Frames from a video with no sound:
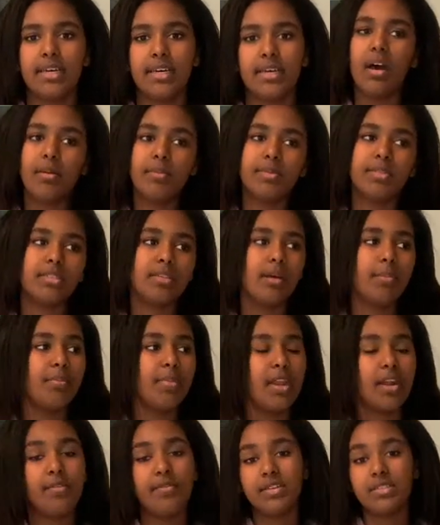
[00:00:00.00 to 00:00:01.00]
Um, some
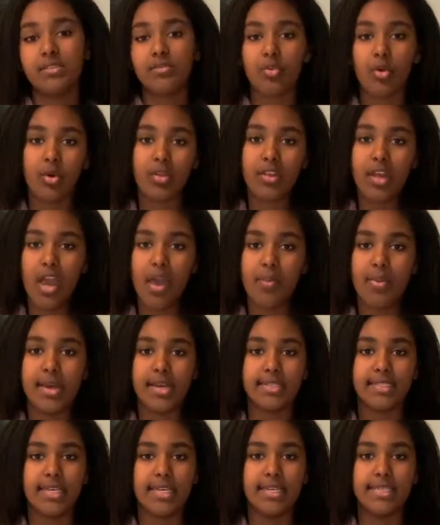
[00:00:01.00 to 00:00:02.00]
benefits of North
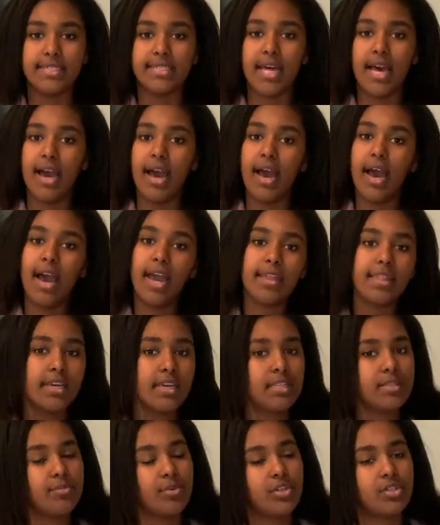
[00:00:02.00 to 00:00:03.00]
Campus is that I think
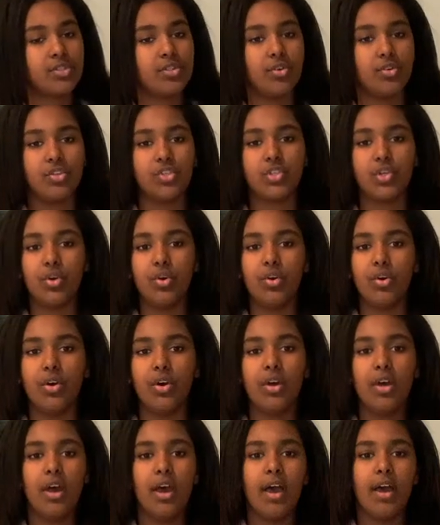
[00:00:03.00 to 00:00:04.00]
it's more social,
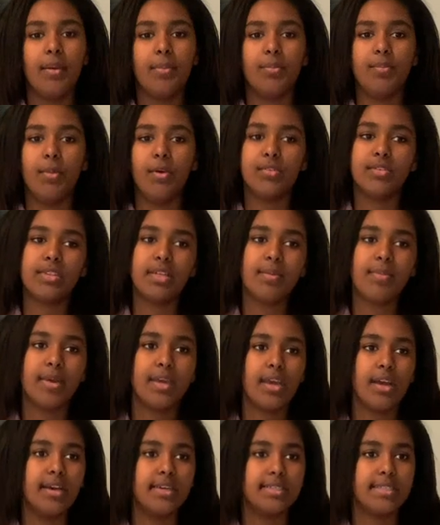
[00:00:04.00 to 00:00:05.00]
mostly
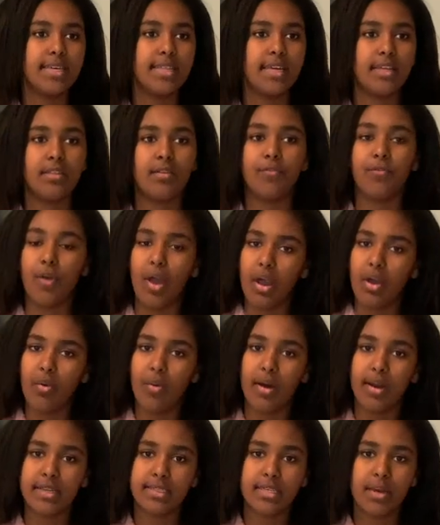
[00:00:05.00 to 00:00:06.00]
because I think the frat
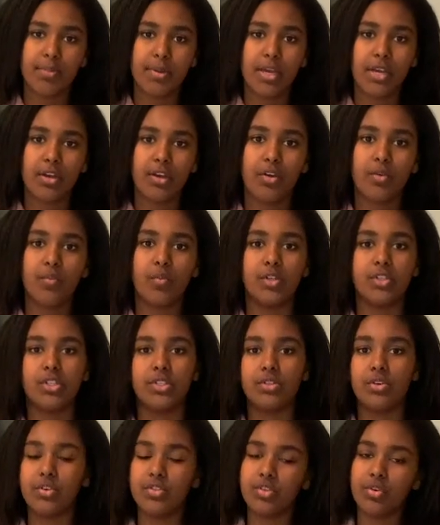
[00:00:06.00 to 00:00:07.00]
quad is up here, which
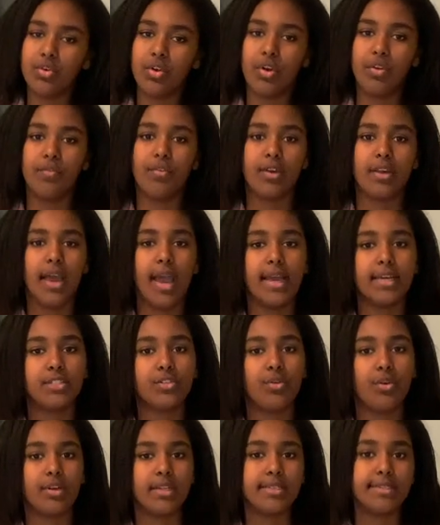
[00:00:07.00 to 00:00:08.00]
is also good for guys
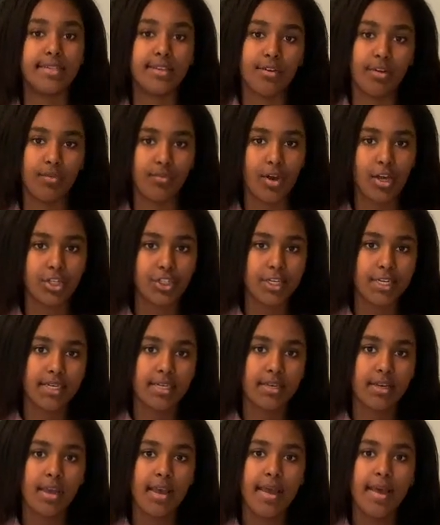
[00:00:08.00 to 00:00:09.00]
who are considering
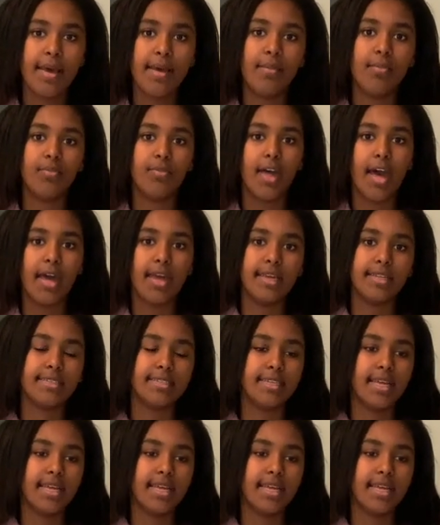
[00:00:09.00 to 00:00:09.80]
rushing, that it's